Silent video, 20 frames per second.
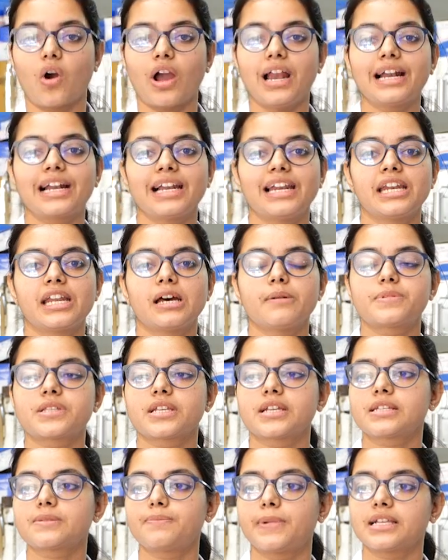Oil cleanups
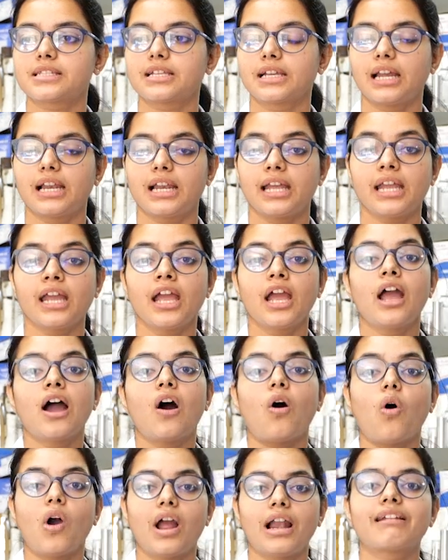is basically
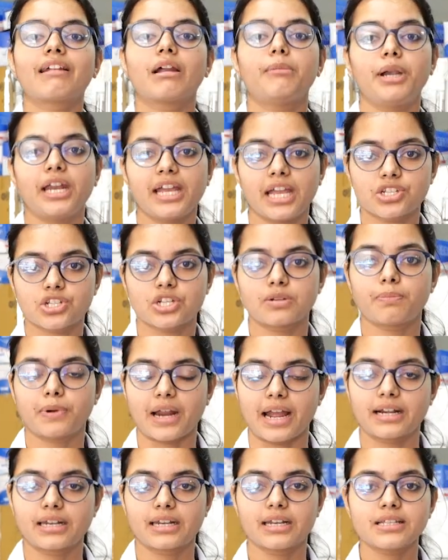oil remediation
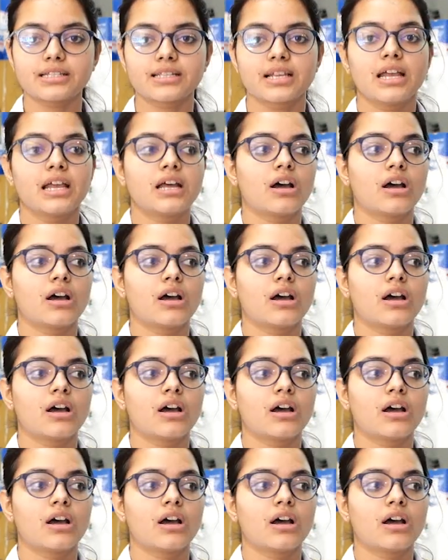practice.